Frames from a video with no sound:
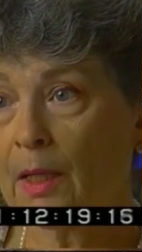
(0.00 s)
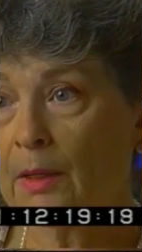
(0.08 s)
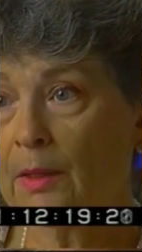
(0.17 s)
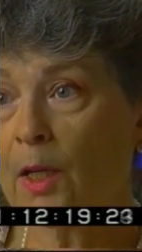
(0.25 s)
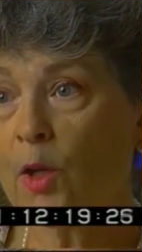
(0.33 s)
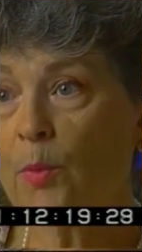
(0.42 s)

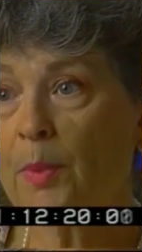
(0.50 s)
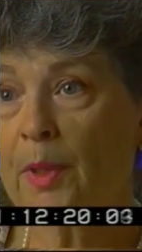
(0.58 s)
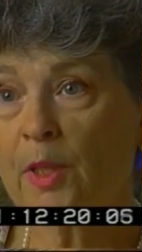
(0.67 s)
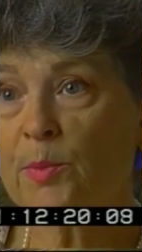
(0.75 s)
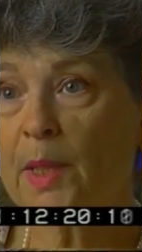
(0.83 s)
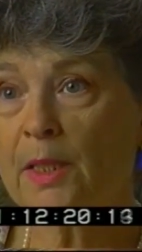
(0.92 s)
No,
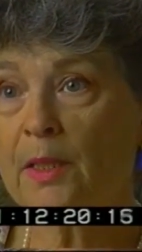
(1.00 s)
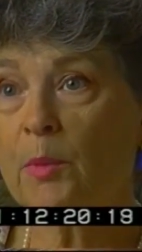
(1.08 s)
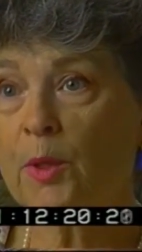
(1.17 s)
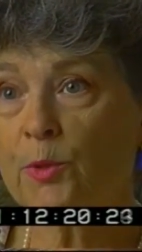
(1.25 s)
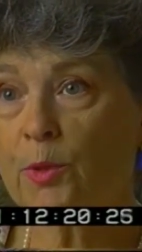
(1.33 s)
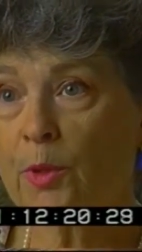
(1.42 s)
because my
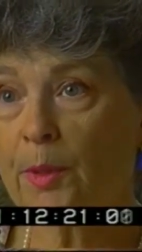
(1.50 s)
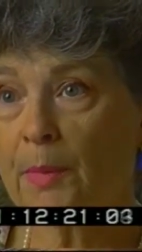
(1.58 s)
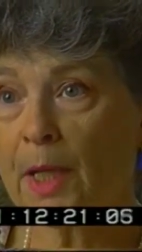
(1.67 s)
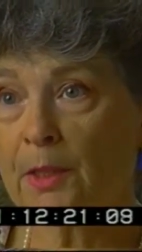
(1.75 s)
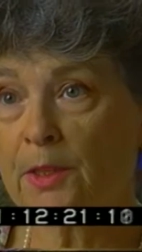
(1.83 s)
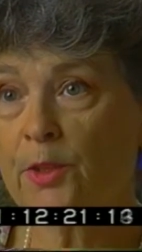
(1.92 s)
siblings were already,
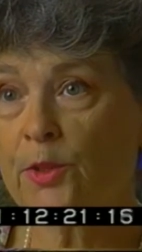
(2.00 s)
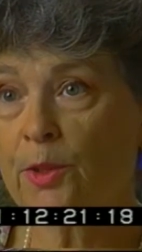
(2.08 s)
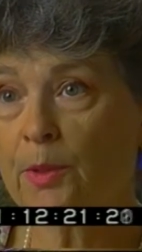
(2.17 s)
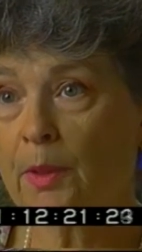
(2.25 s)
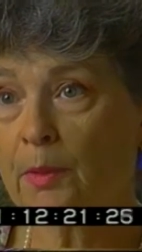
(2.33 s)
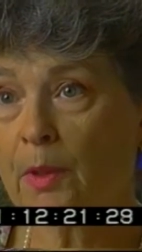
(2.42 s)
my sister
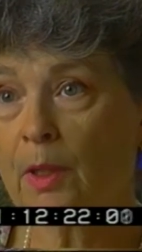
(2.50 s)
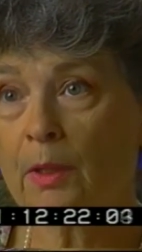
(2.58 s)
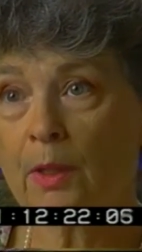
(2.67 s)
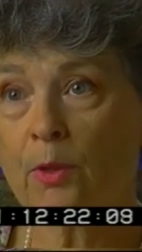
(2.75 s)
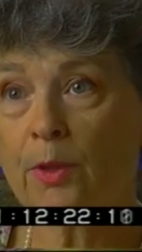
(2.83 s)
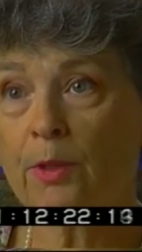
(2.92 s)

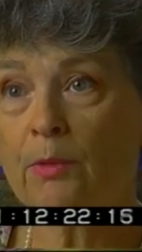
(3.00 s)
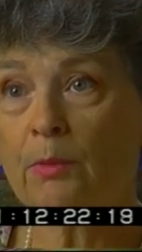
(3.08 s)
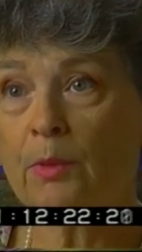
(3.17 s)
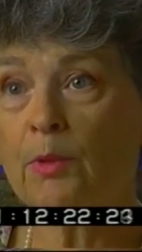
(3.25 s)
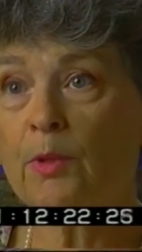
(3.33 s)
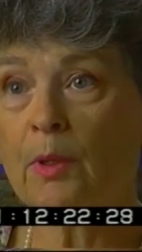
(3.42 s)
had already
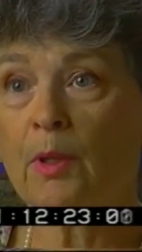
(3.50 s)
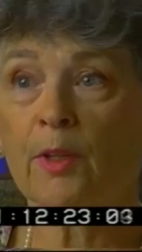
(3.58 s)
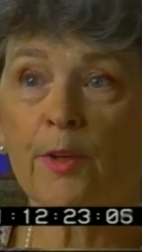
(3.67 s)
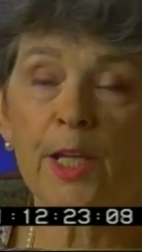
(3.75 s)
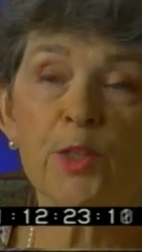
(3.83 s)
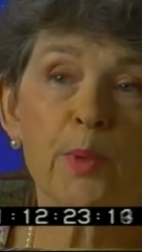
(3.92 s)

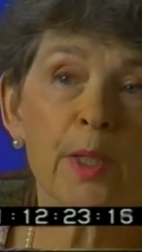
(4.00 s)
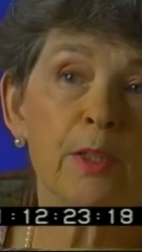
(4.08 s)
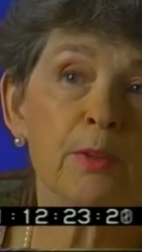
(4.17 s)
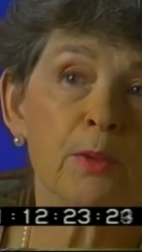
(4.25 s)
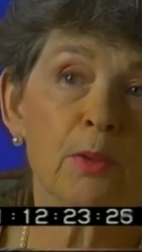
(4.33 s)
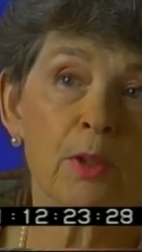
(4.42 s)
graduated
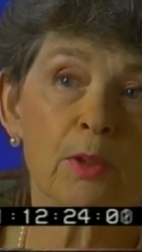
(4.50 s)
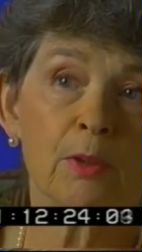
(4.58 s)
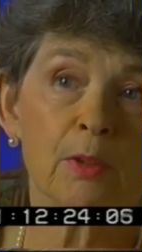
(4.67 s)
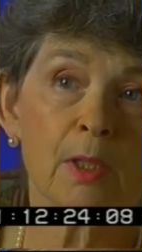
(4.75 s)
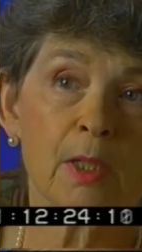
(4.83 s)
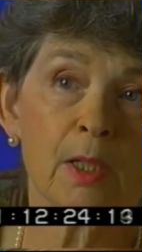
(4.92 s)
and gone on to
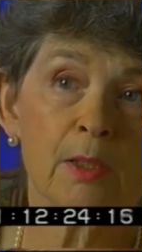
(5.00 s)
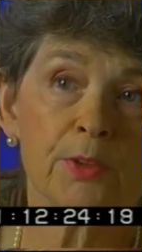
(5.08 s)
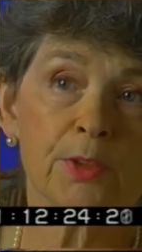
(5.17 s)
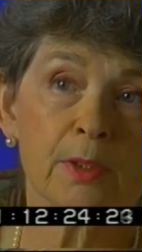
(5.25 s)
college.